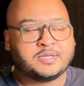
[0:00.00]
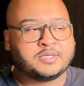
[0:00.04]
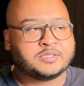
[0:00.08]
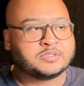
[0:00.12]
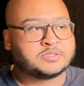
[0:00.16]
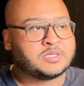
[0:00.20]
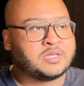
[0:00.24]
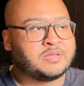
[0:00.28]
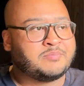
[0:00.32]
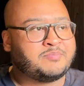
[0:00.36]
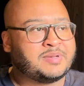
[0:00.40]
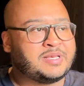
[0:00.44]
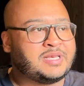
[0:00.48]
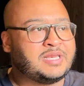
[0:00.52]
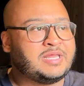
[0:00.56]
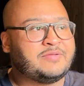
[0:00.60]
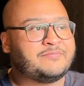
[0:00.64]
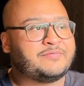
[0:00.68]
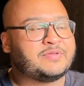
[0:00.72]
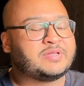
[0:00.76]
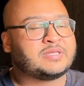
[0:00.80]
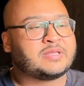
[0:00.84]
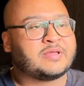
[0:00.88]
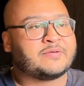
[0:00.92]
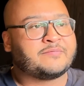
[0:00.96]
So they believe
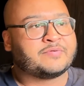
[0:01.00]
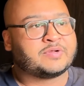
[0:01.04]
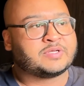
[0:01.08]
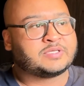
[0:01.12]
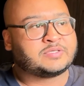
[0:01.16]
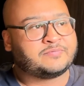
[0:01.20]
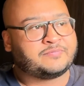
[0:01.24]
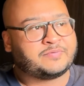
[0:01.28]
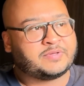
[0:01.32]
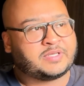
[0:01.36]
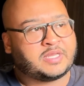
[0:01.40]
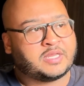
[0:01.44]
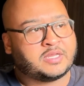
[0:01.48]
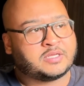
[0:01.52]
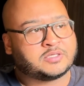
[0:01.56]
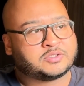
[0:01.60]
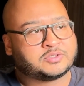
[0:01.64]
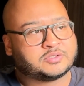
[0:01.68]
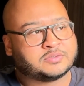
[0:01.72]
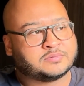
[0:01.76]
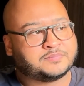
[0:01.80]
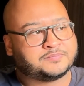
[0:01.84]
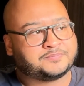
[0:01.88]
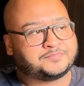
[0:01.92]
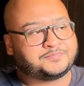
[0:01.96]
in
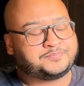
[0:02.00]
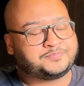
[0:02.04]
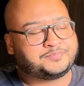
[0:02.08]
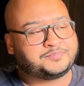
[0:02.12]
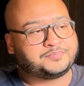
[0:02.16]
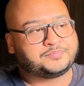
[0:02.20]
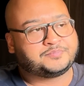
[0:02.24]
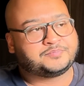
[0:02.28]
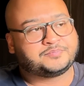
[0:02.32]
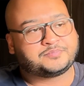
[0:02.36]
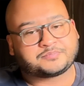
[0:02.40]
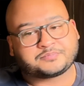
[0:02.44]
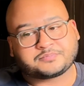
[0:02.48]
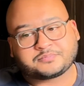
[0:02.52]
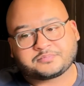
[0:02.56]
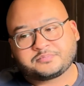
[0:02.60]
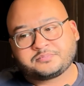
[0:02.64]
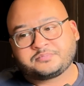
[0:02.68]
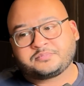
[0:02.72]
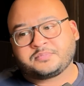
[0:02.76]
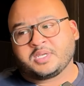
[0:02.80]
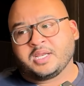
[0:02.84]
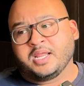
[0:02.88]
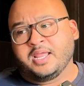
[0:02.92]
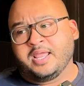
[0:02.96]
diversification.
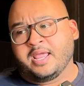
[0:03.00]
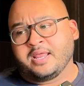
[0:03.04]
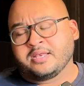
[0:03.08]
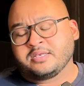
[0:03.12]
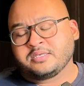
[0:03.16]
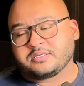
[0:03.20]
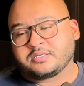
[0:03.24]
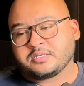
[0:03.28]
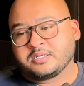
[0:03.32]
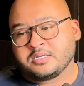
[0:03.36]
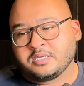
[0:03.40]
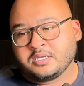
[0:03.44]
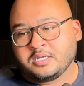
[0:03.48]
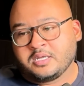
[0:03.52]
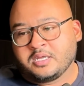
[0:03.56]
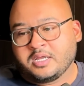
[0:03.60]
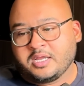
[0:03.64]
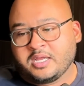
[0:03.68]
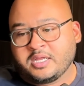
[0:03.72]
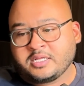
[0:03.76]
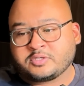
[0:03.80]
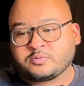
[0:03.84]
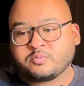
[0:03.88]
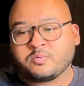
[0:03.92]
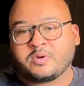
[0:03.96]
And
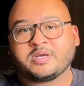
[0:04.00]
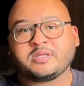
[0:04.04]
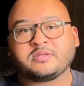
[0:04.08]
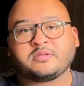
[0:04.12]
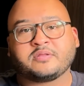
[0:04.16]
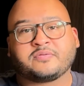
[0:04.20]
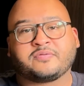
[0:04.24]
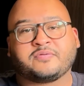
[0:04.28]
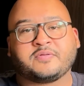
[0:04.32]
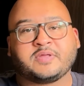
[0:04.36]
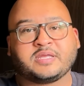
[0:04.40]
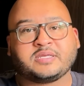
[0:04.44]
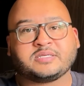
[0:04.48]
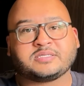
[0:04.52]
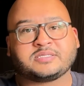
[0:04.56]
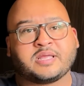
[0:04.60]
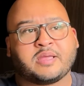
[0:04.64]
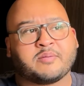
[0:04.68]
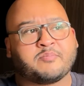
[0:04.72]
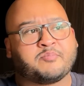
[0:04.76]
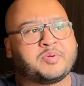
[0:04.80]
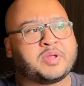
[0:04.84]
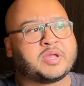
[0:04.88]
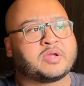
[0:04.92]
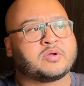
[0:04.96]
it's one of the things
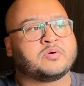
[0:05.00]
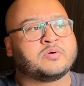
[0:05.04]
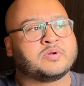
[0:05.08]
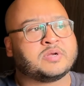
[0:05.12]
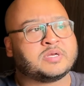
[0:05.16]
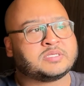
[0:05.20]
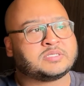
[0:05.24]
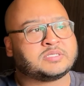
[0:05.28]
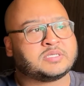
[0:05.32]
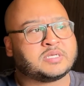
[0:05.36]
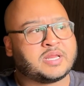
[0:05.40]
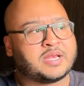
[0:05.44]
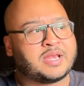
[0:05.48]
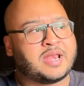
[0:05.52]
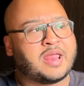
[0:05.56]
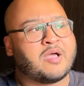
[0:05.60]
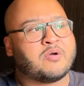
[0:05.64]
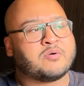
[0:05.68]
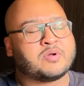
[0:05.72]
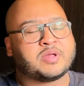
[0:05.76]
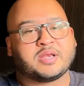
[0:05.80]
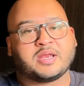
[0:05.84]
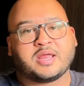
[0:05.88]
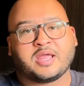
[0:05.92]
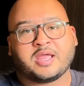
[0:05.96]
that Bitcoiners are now
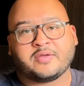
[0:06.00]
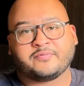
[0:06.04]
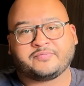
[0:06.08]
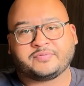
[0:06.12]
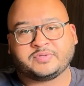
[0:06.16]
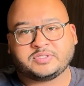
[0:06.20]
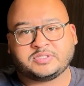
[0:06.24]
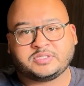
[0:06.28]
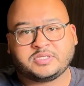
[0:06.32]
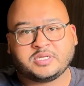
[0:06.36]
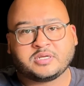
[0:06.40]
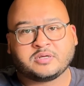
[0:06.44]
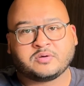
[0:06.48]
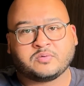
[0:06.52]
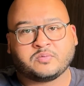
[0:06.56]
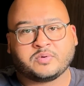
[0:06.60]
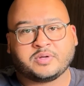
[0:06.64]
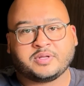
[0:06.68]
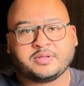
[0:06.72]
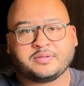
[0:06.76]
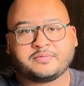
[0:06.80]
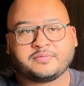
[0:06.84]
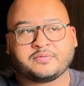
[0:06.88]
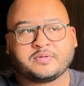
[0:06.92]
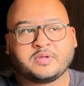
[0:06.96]
going to have to deal
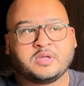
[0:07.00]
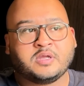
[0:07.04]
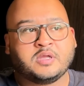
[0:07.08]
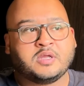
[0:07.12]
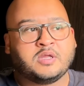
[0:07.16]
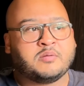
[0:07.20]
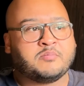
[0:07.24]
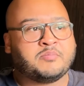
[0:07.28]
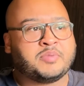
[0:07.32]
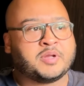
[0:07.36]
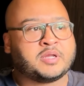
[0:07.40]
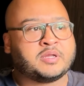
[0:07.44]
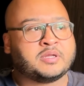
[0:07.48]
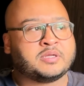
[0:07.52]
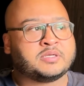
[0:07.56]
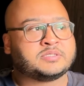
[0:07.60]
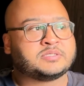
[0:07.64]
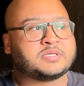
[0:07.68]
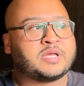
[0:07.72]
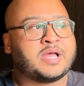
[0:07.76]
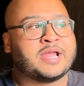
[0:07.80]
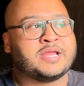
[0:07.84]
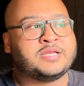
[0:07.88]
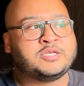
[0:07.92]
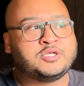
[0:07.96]
with, because
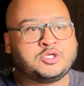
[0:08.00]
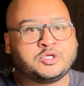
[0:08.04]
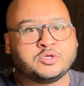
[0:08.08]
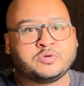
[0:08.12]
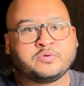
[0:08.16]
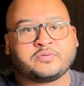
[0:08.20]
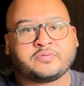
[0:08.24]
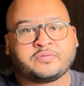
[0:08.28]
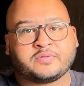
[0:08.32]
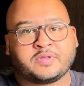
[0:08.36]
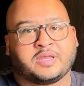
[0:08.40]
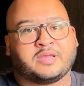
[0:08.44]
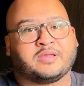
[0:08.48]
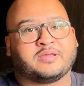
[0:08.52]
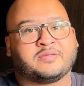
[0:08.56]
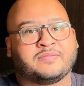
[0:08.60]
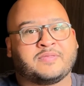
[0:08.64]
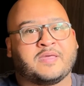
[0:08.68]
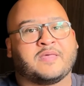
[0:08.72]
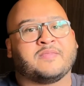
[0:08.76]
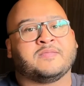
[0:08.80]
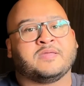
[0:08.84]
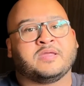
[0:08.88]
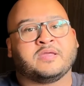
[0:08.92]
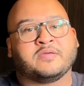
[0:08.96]
I do think
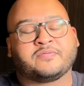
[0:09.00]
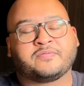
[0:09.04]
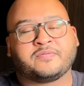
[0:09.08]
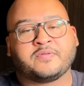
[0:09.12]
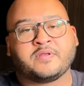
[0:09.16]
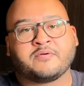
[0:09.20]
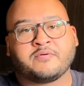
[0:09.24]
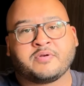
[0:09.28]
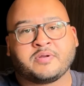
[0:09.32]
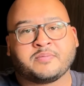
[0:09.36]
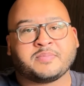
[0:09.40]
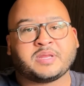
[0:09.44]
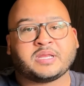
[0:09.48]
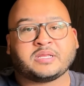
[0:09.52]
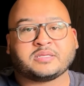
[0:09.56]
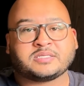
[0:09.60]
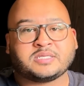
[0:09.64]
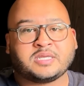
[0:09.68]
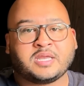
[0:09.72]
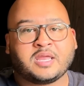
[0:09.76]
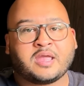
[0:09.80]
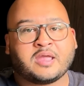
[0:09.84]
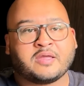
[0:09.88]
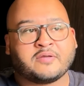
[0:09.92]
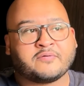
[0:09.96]
that the Ethereum
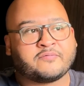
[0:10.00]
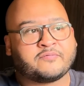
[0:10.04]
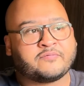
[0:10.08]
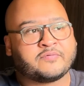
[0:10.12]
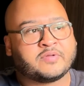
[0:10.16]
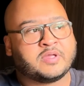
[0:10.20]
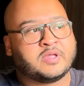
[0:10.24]
ETF